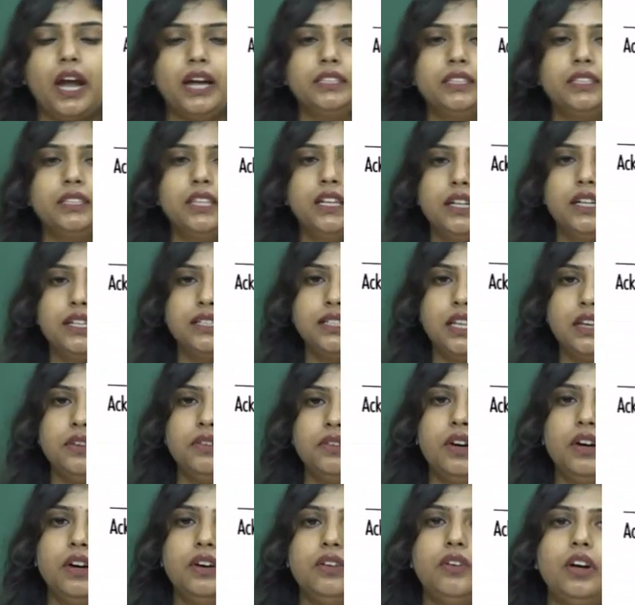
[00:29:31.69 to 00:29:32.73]
At the
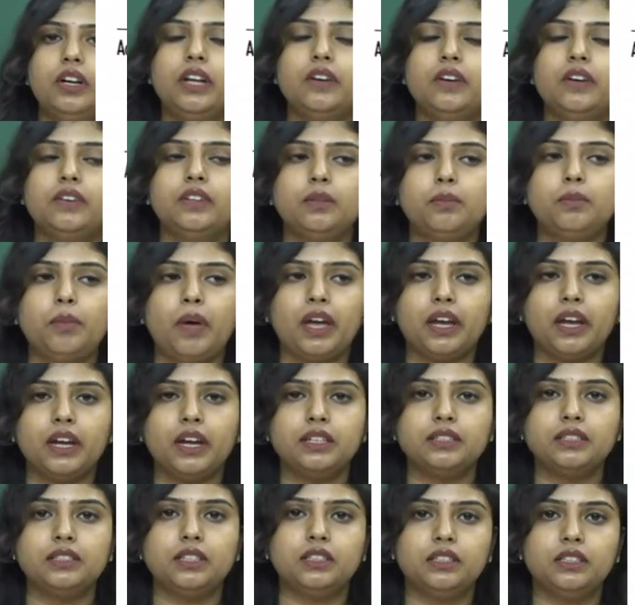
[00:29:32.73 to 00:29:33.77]
receiver, whatever the
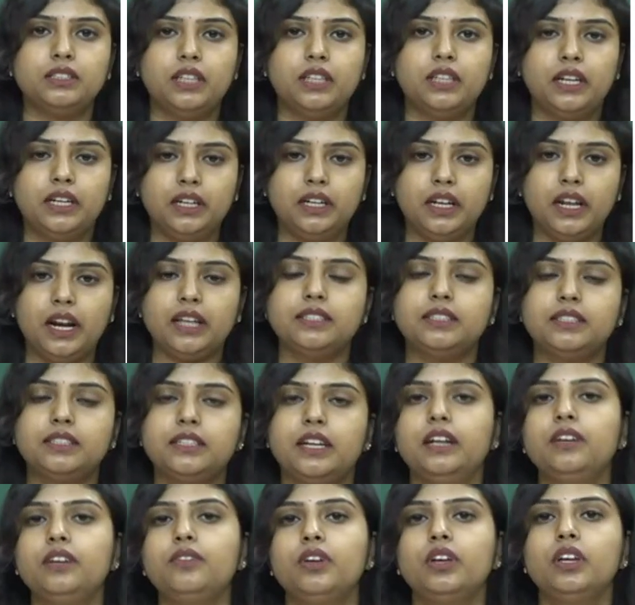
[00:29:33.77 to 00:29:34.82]
packets that the sender
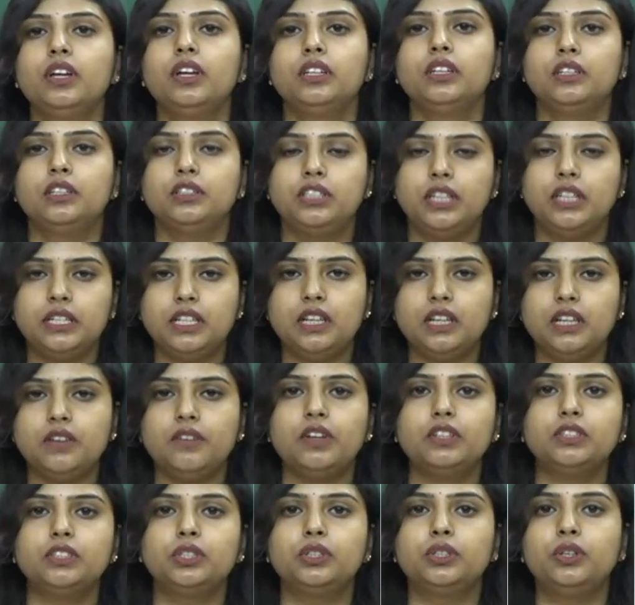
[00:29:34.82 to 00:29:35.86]
has sent, the
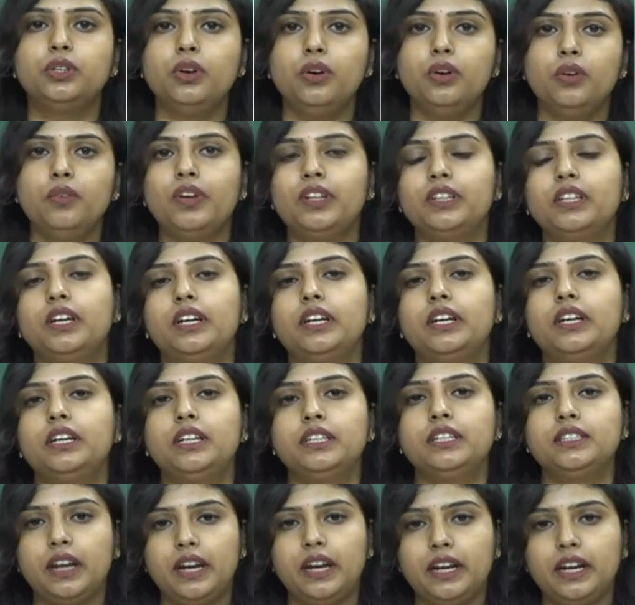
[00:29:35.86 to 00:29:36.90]
receiver should know whether
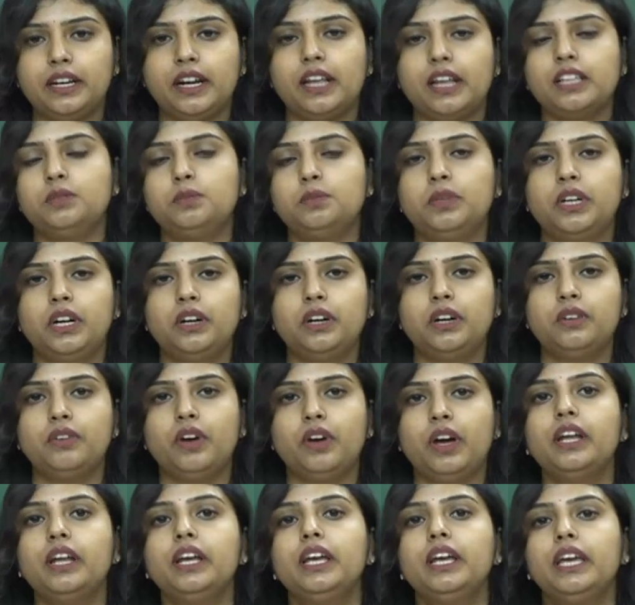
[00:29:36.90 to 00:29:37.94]
it is the
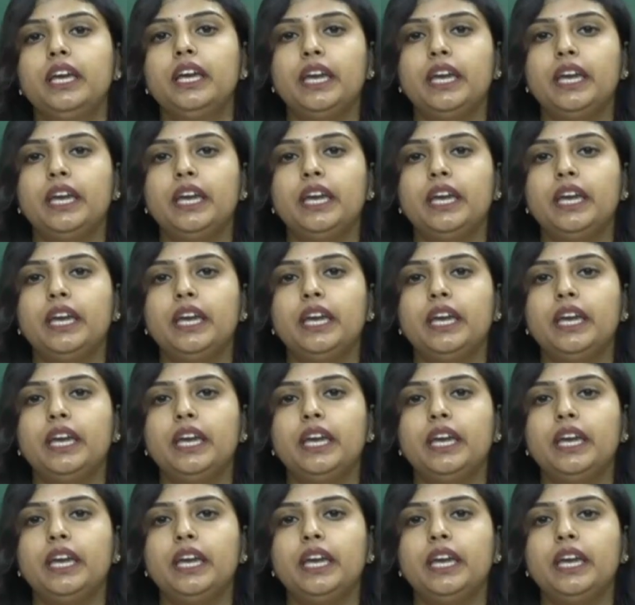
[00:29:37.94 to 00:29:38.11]
retransmitted one,